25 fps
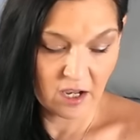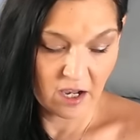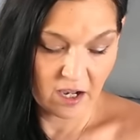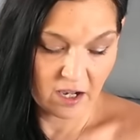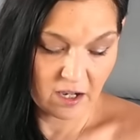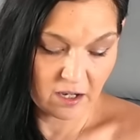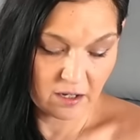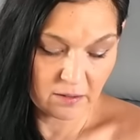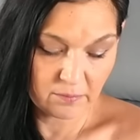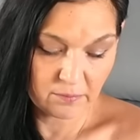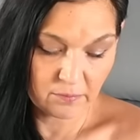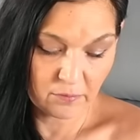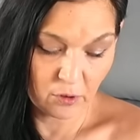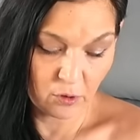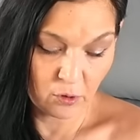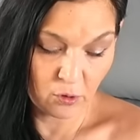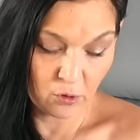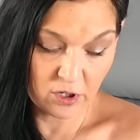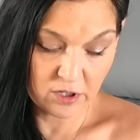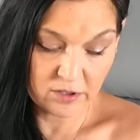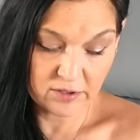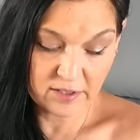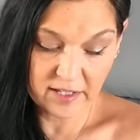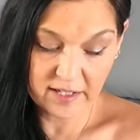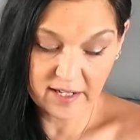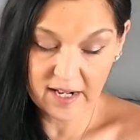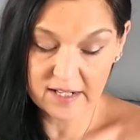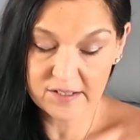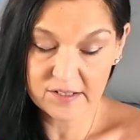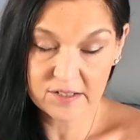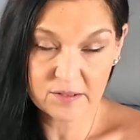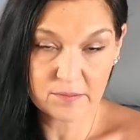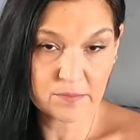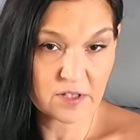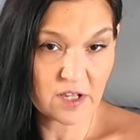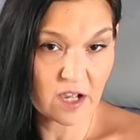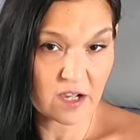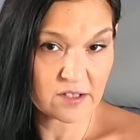or that had
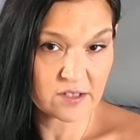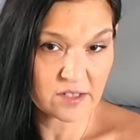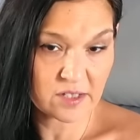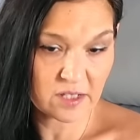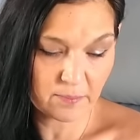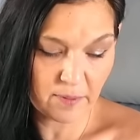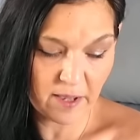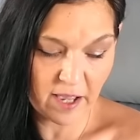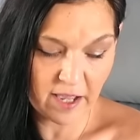some toxic